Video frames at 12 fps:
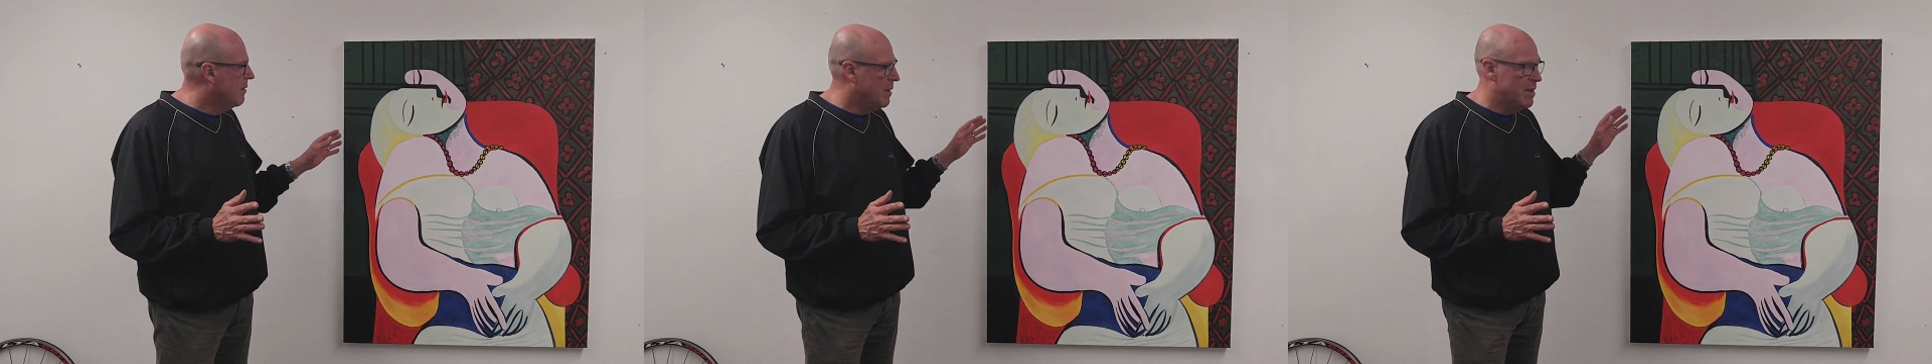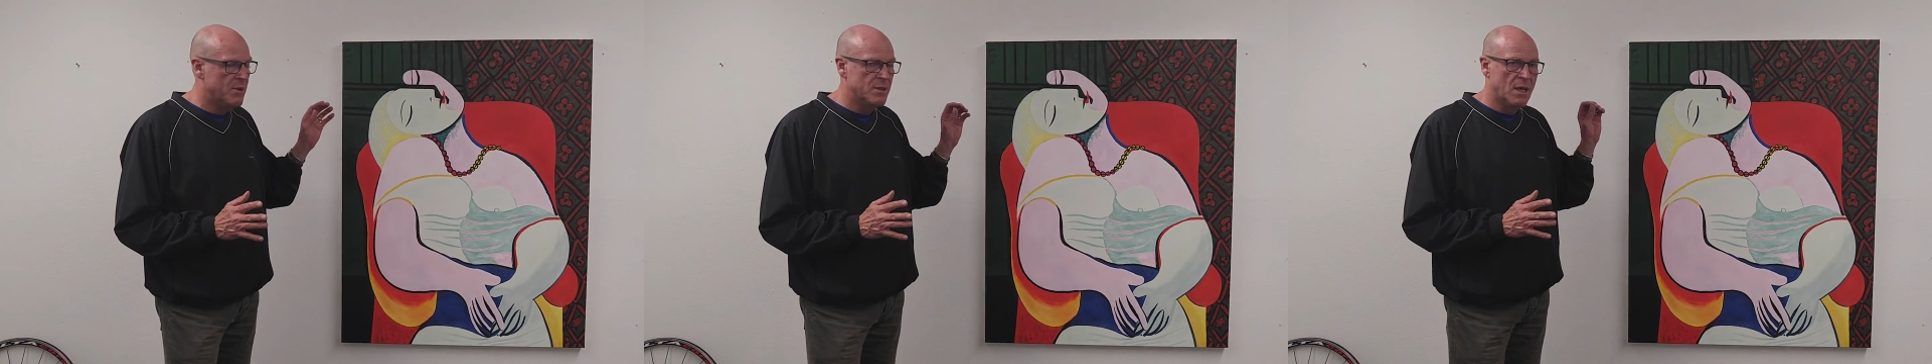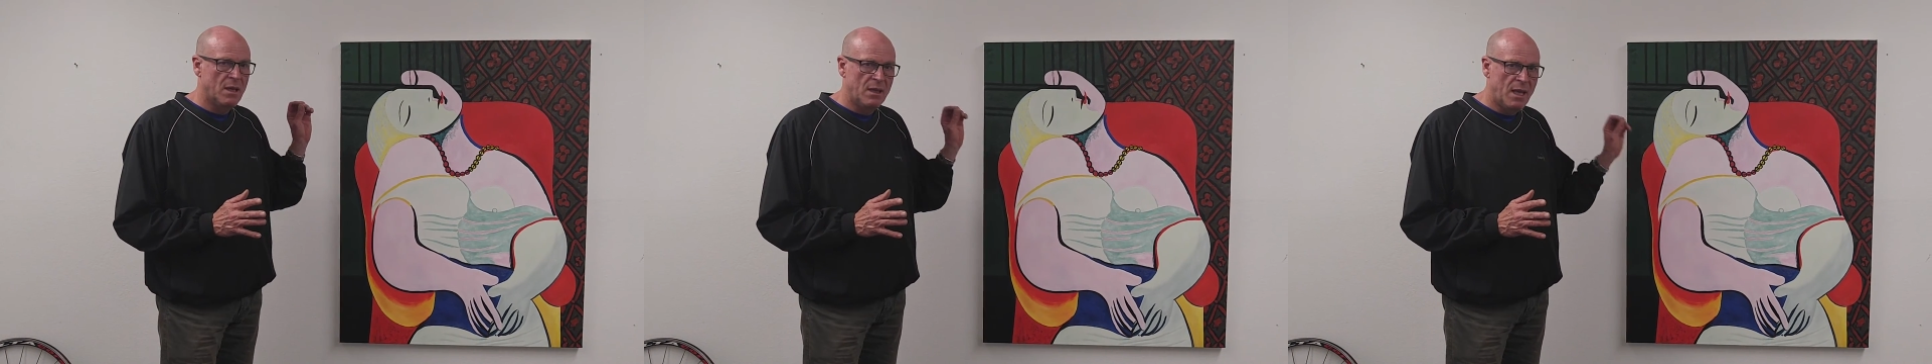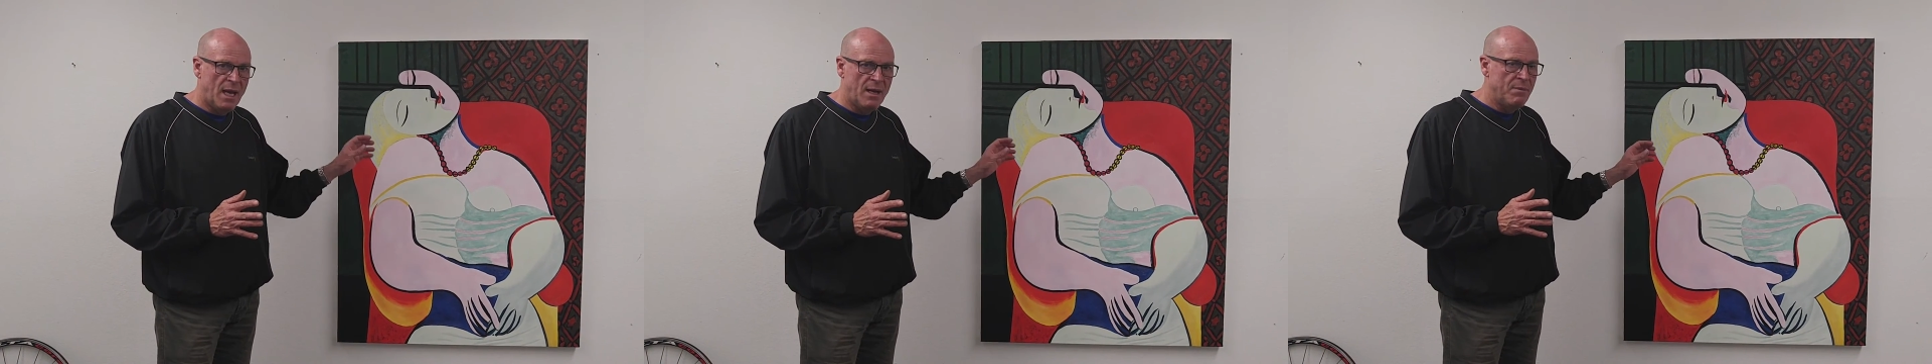but there's a
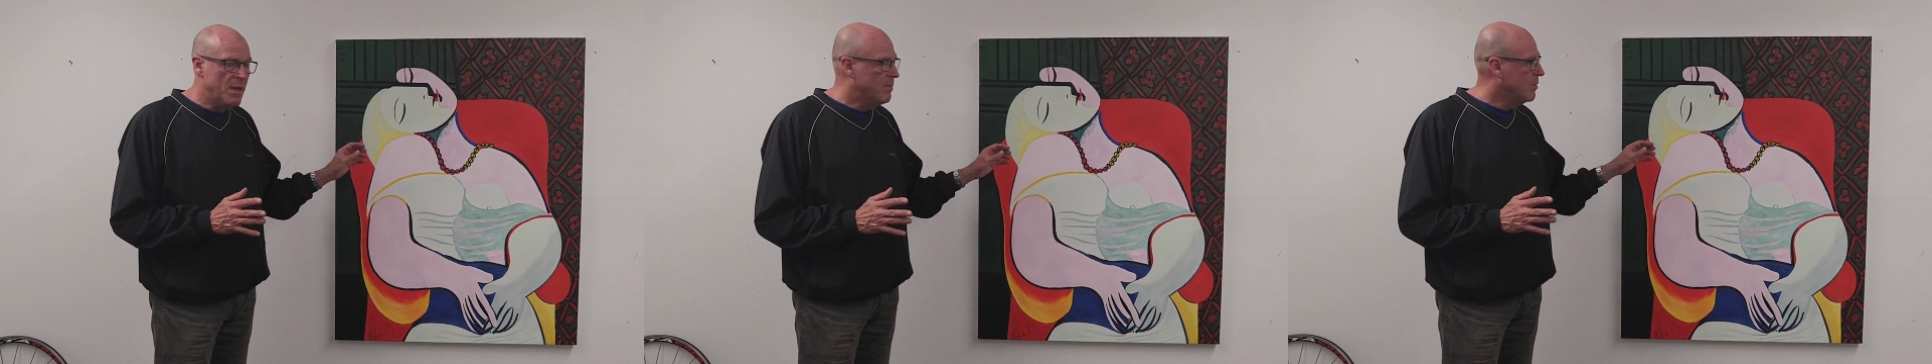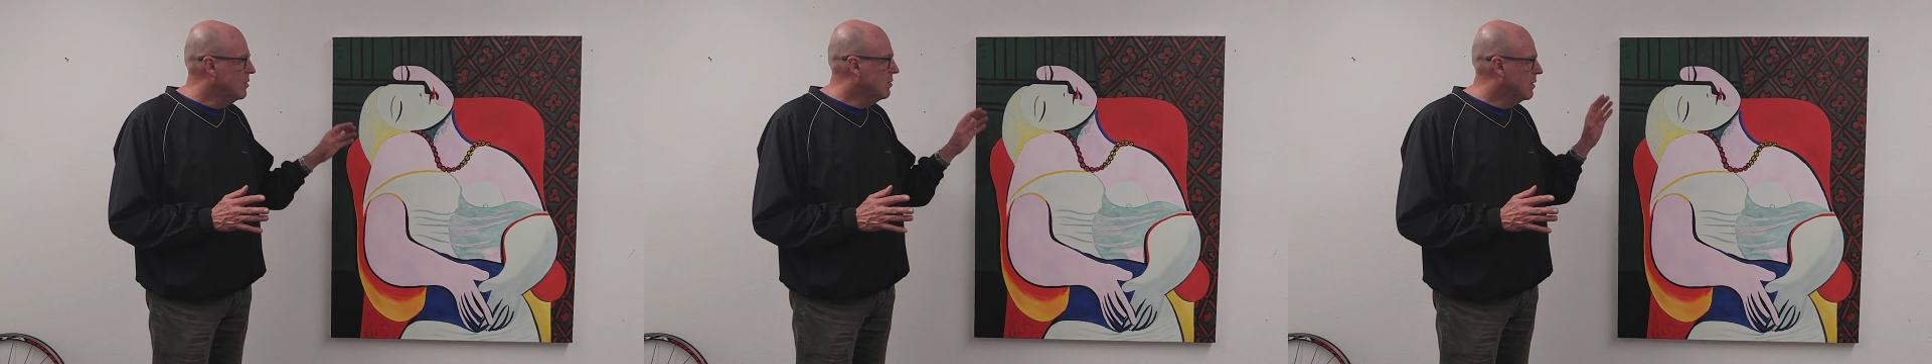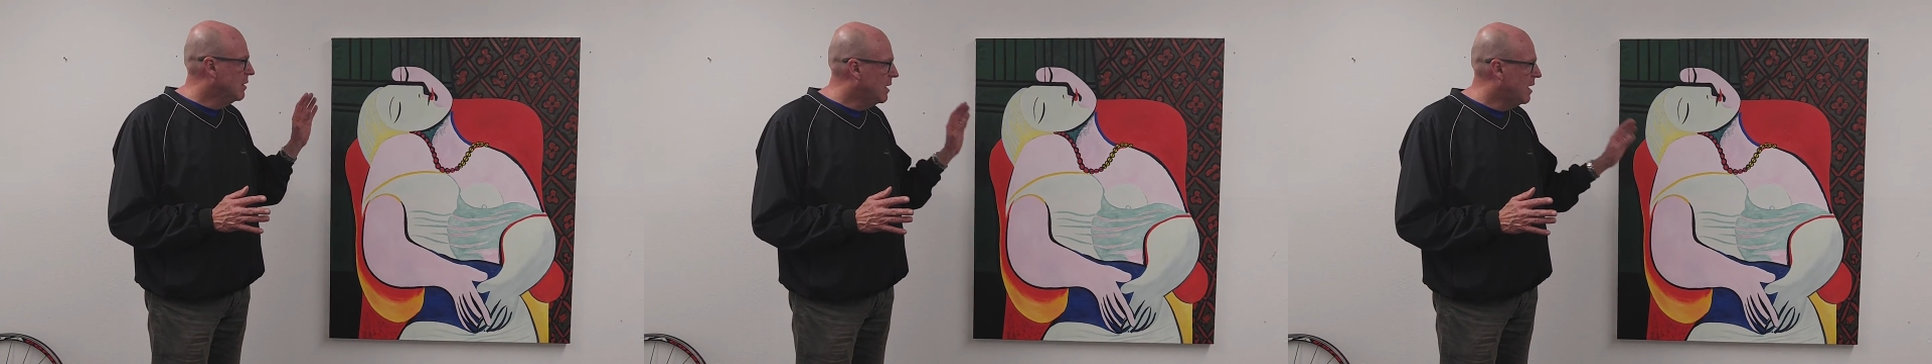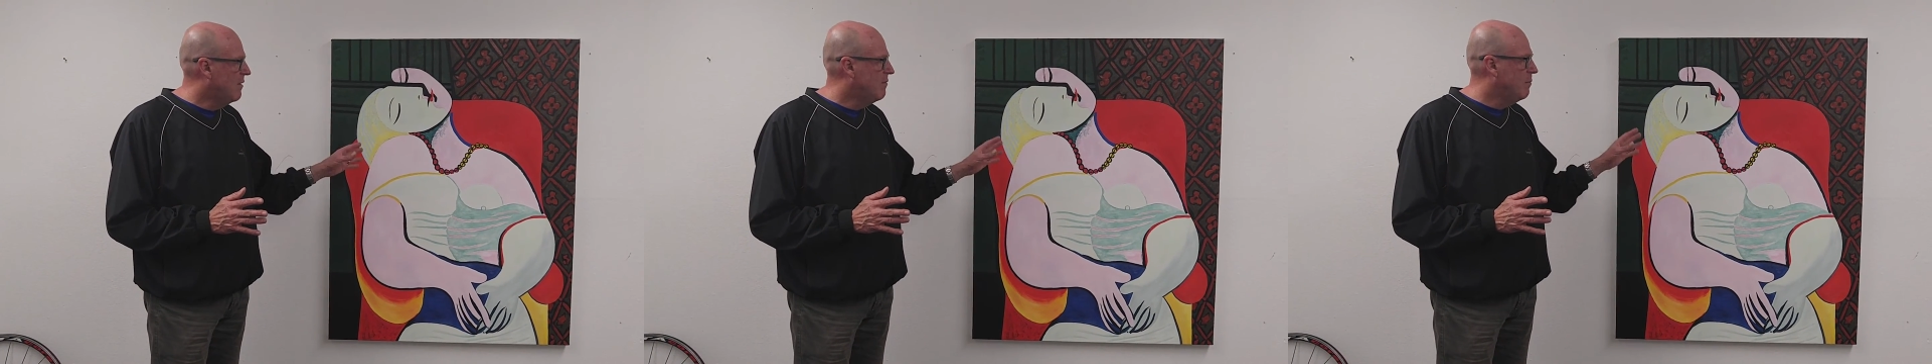lot of people who
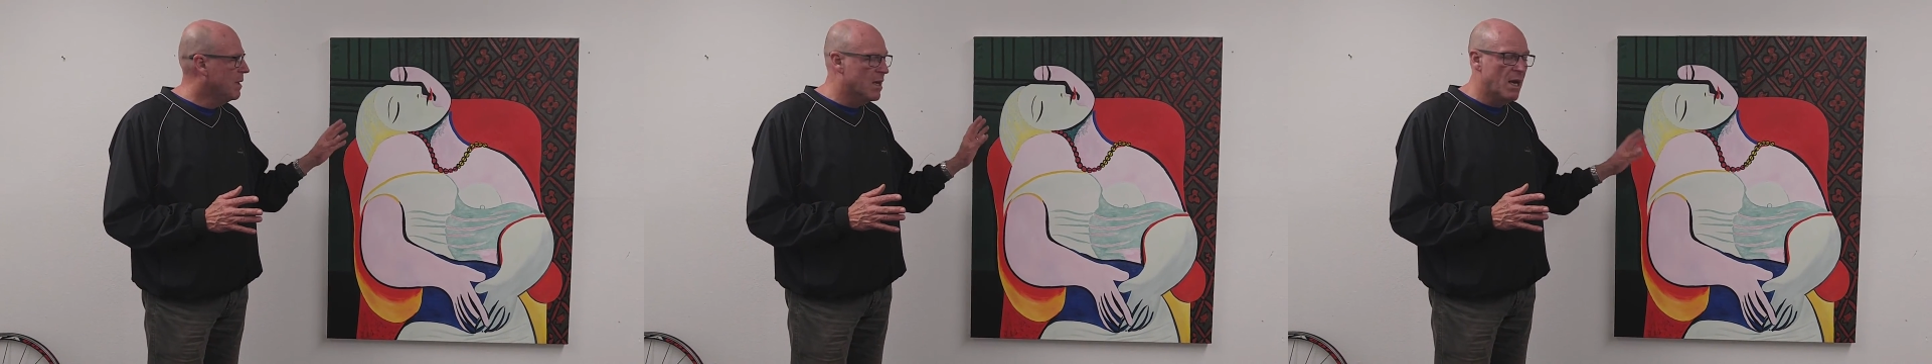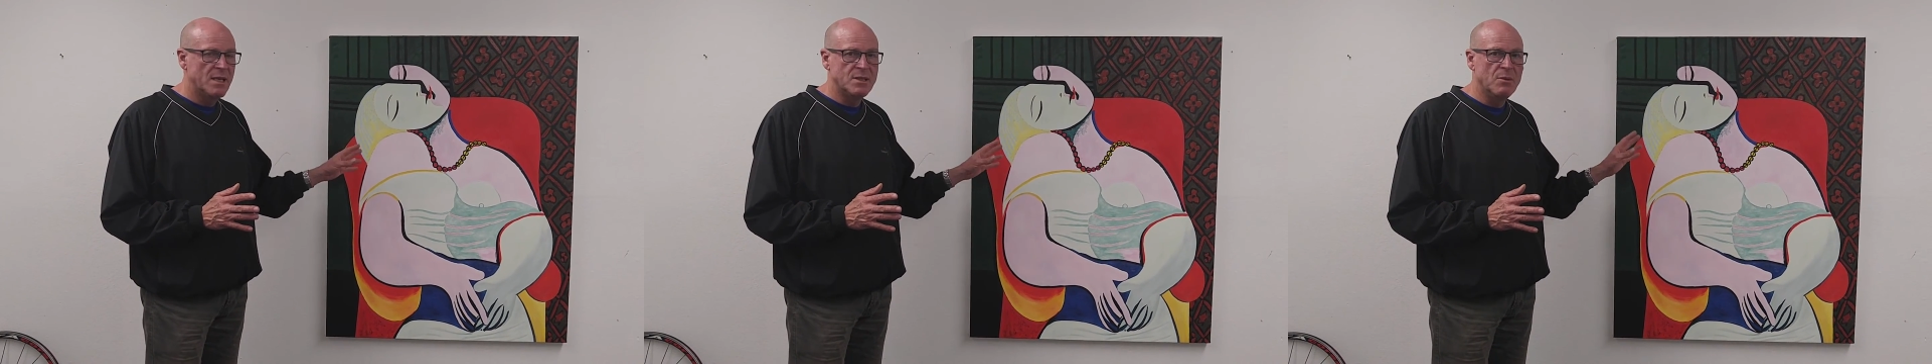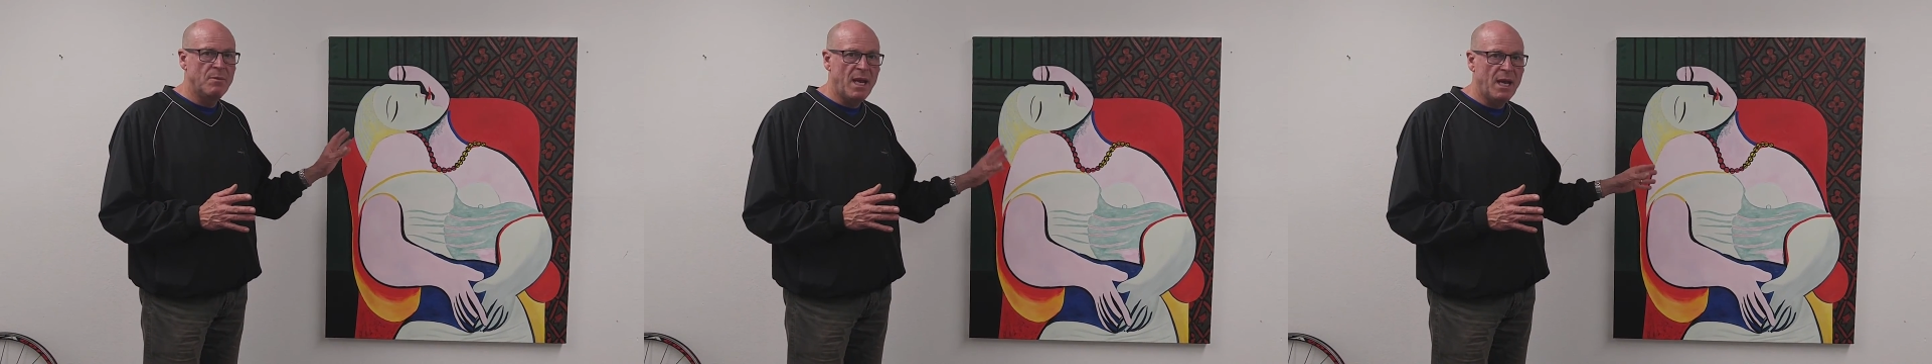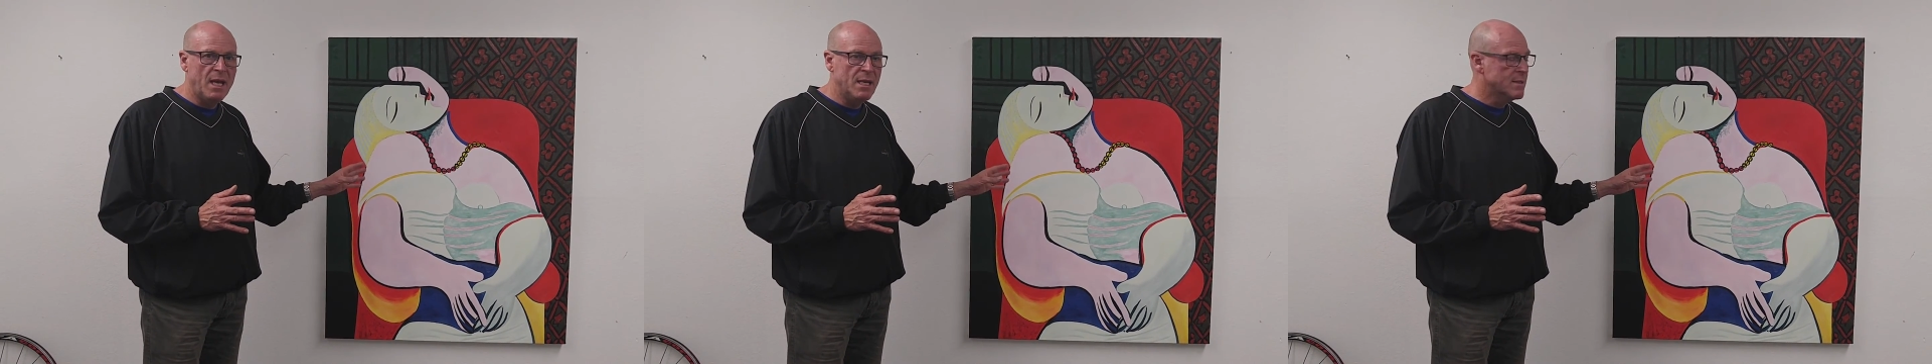love Picasso
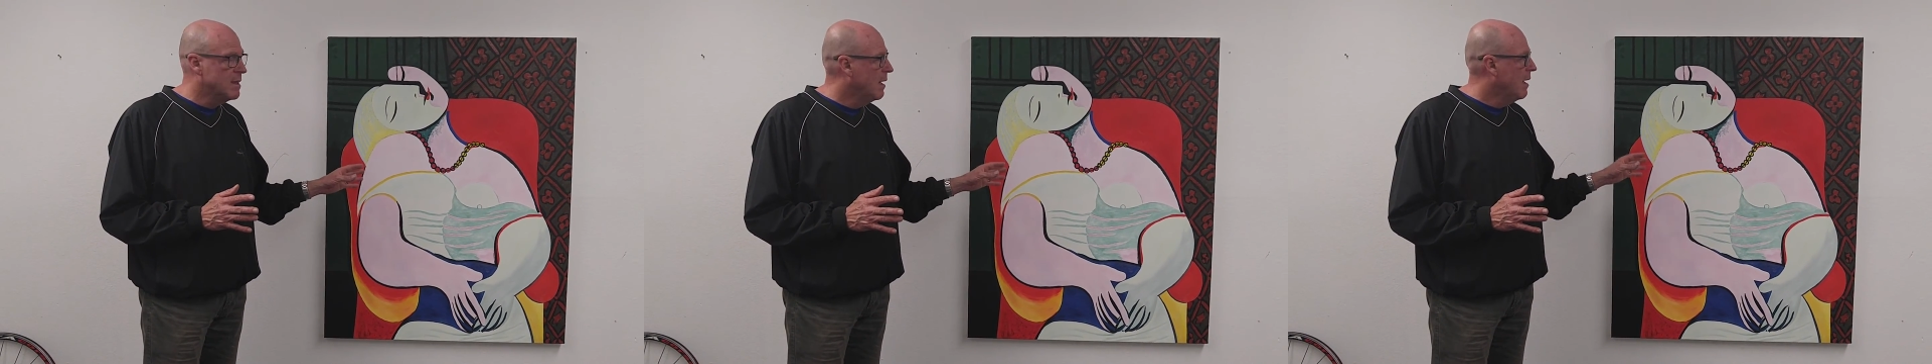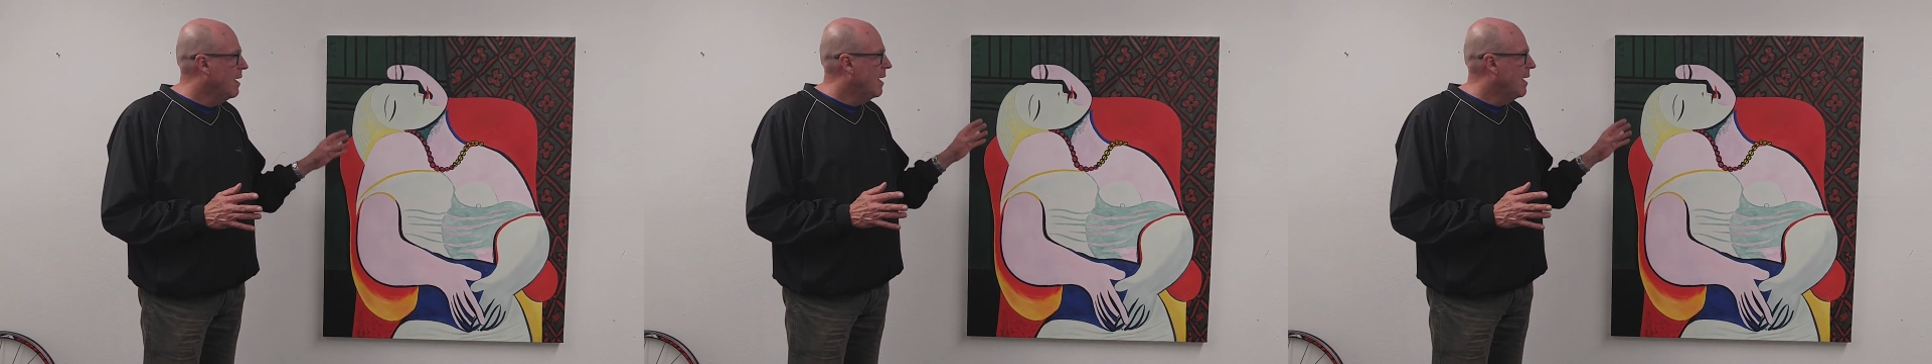paintings,